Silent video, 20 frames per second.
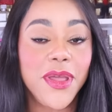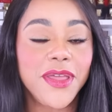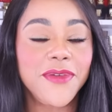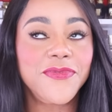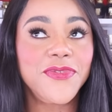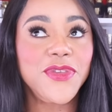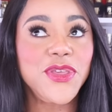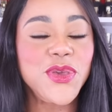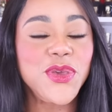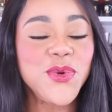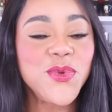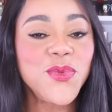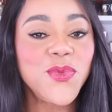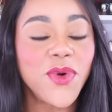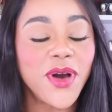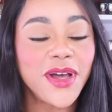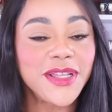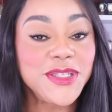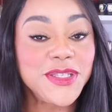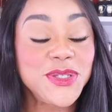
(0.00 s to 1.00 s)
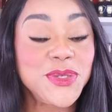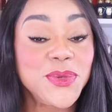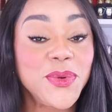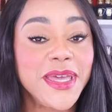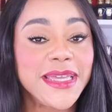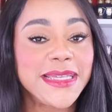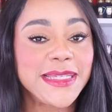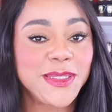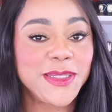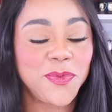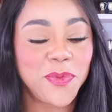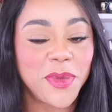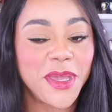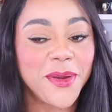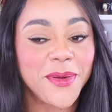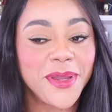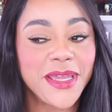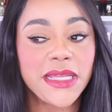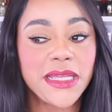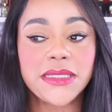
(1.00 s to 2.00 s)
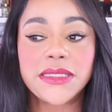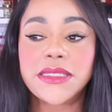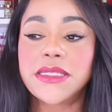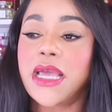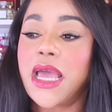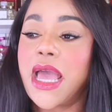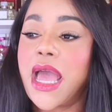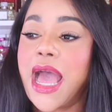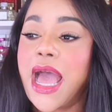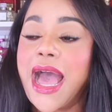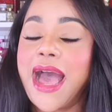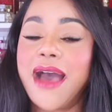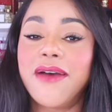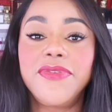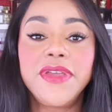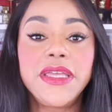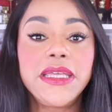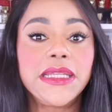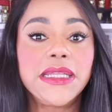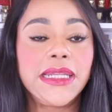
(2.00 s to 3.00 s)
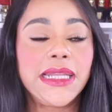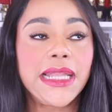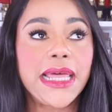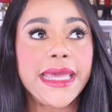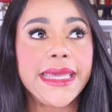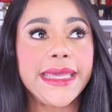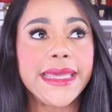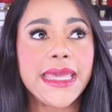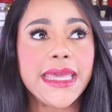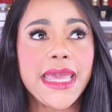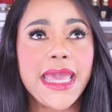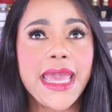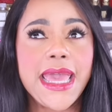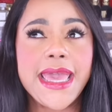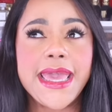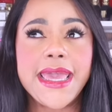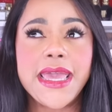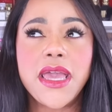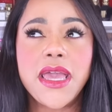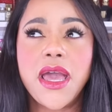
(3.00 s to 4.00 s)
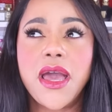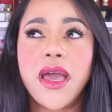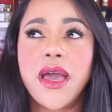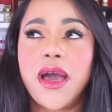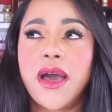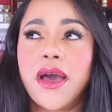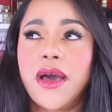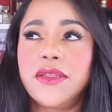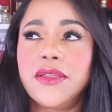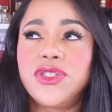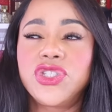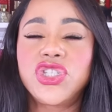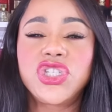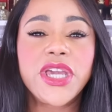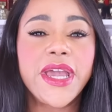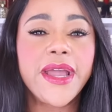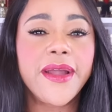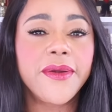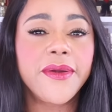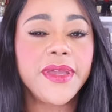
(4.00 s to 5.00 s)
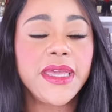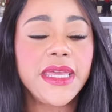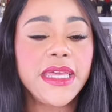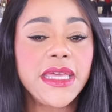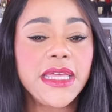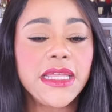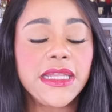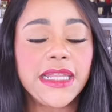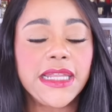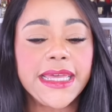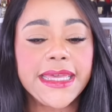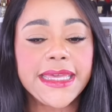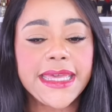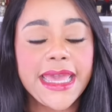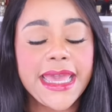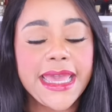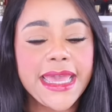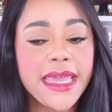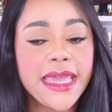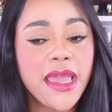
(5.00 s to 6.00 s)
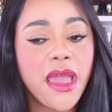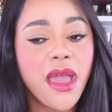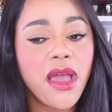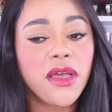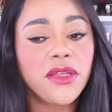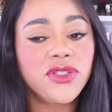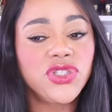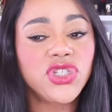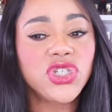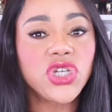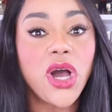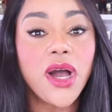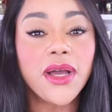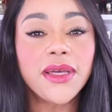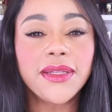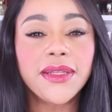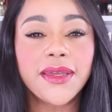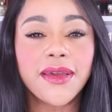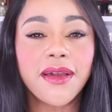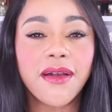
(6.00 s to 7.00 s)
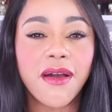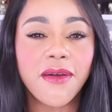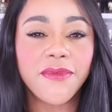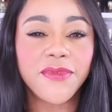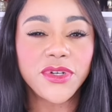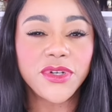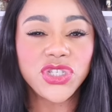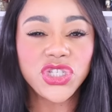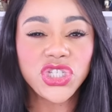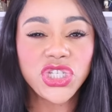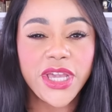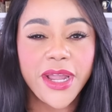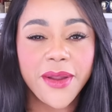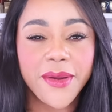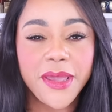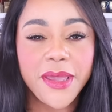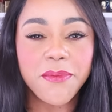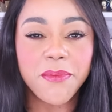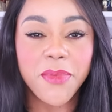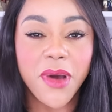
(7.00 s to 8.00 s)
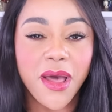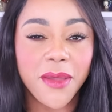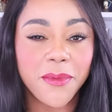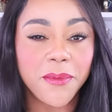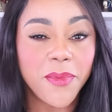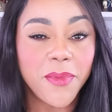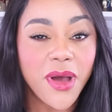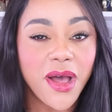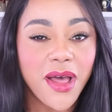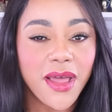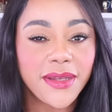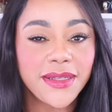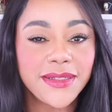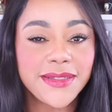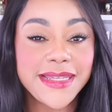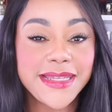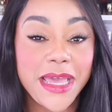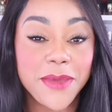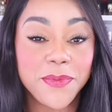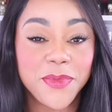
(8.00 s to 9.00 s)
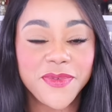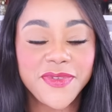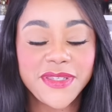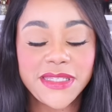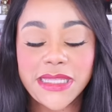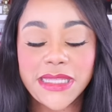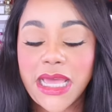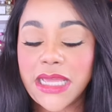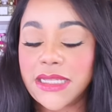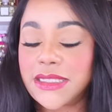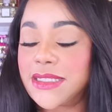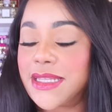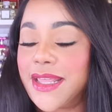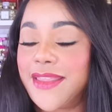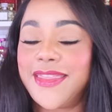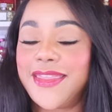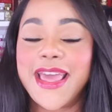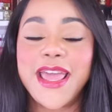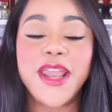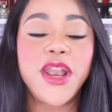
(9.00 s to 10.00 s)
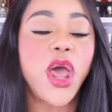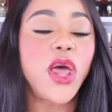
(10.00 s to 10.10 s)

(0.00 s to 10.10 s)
if you want to experience having like a cherry, like a chocolate covered cherry bonbon type of scent, then